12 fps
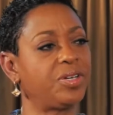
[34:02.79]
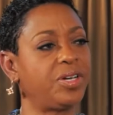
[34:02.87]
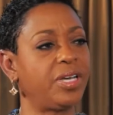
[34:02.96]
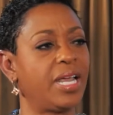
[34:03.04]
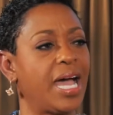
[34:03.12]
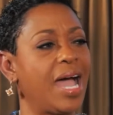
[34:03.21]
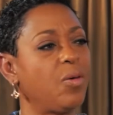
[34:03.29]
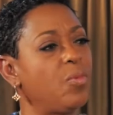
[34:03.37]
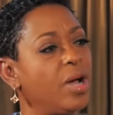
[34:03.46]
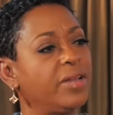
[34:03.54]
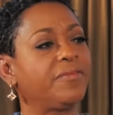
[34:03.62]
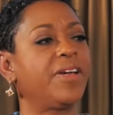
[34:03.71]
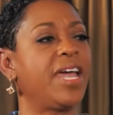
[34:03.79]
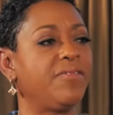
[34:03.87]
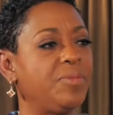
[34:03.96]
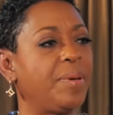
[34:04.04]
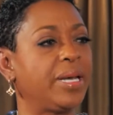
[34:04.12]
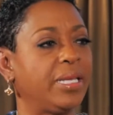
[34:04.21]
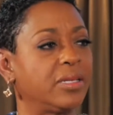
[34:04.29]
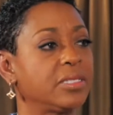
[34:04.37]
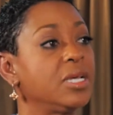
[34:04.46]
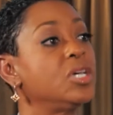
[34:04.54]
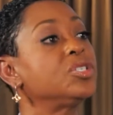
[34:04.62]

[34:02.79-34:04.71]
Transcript: good, I want it for everybody else.